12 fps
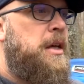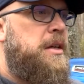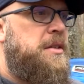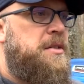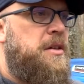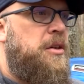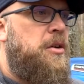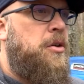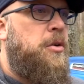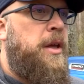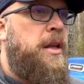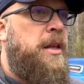
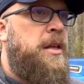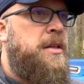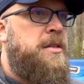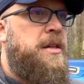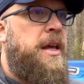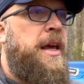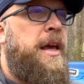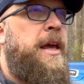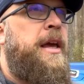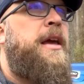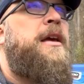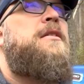So it is
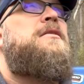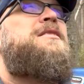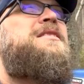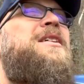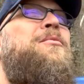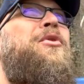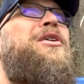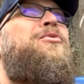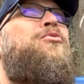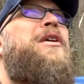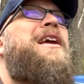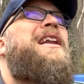a somewhat
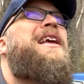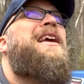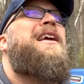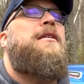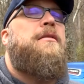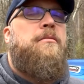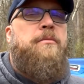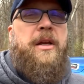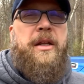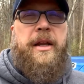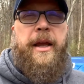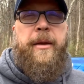rainy
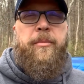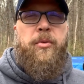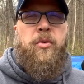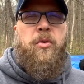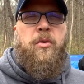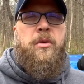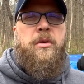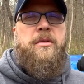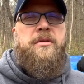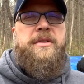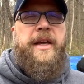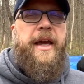mid-April
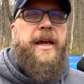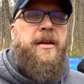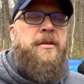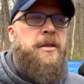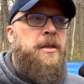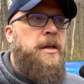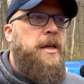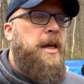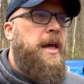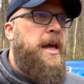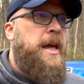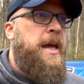day,
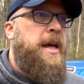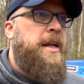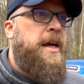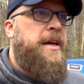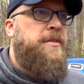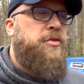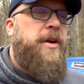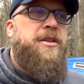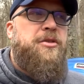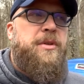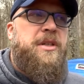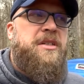and I had tried
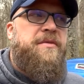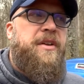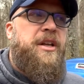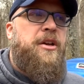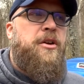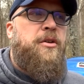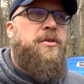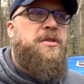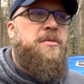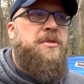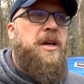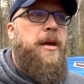doing this video
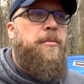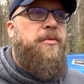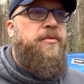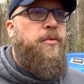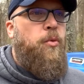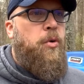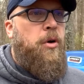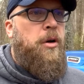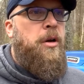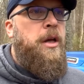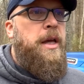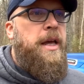some time before,
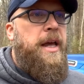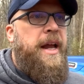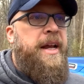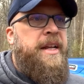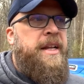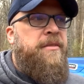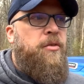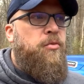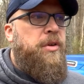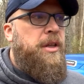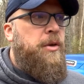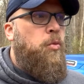and it never
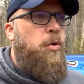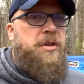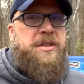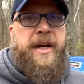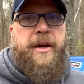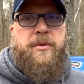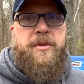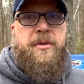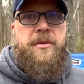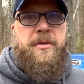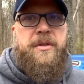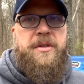really worked out.
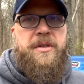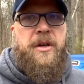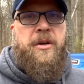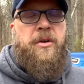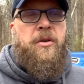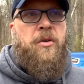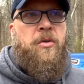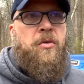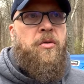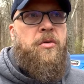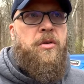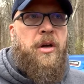
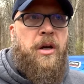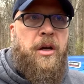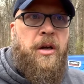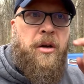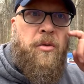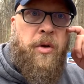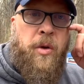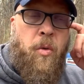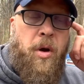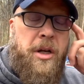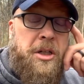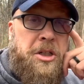So what I
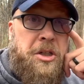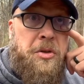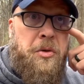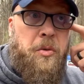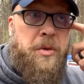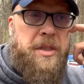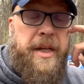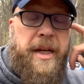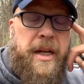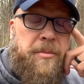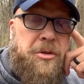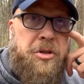wanted to do was take
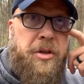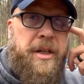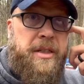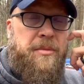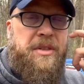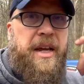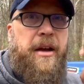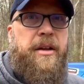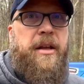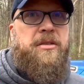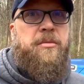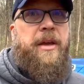an opportunity, because I'm scouting
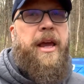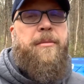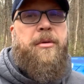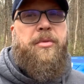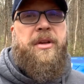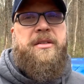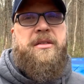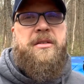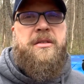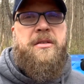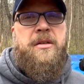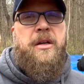out some camping
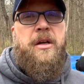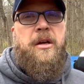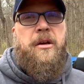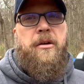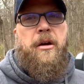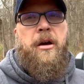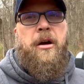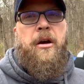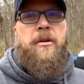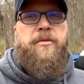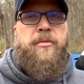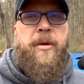places
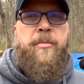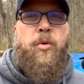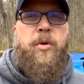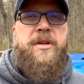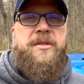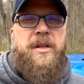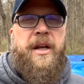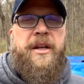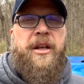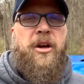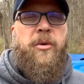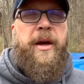for my boys and I
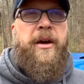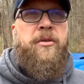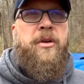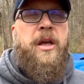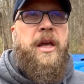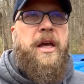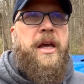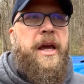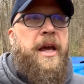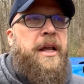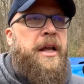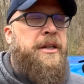to go out.
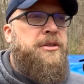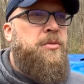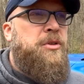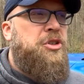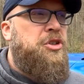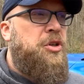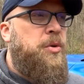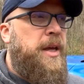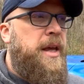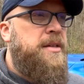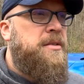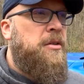And I just want to
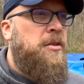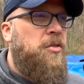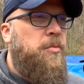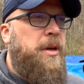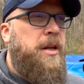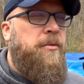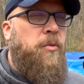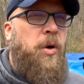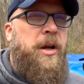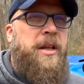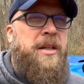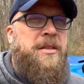showcase a little bit of
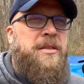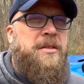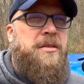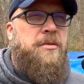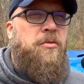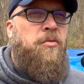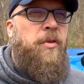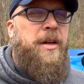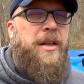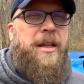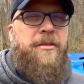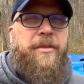what is
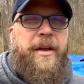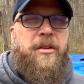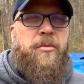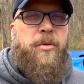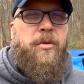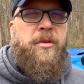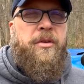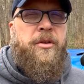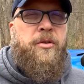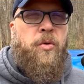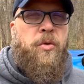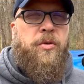readily available in the
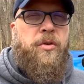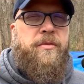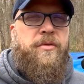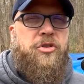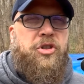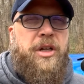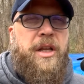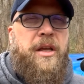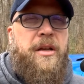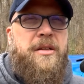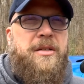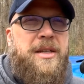Northern
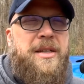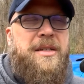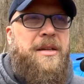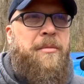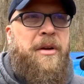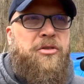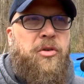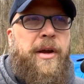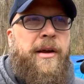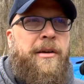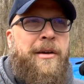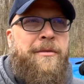Virginia, DC metro
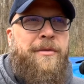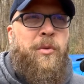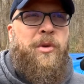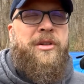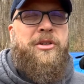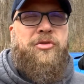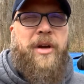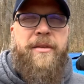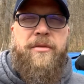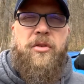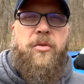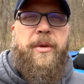area if you're willing to drive
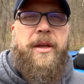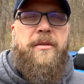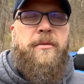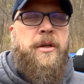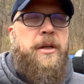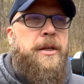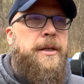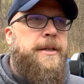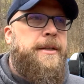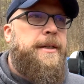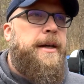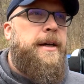a little bit.
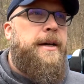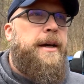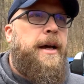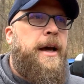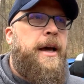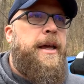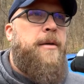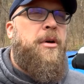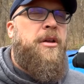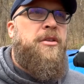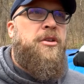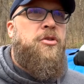I am
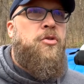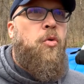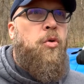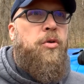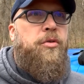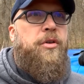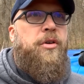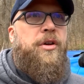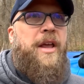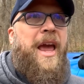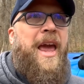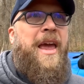on the northern
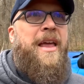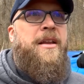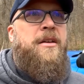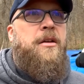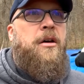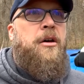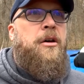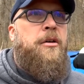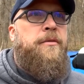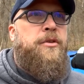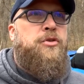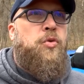end
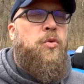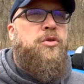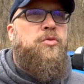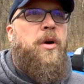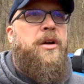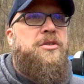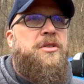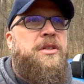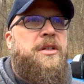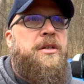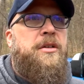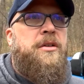of the George
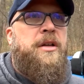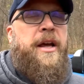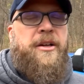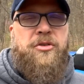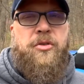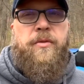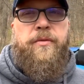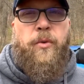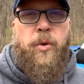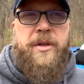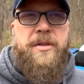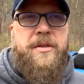Washington National
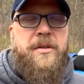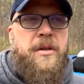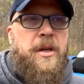Forest.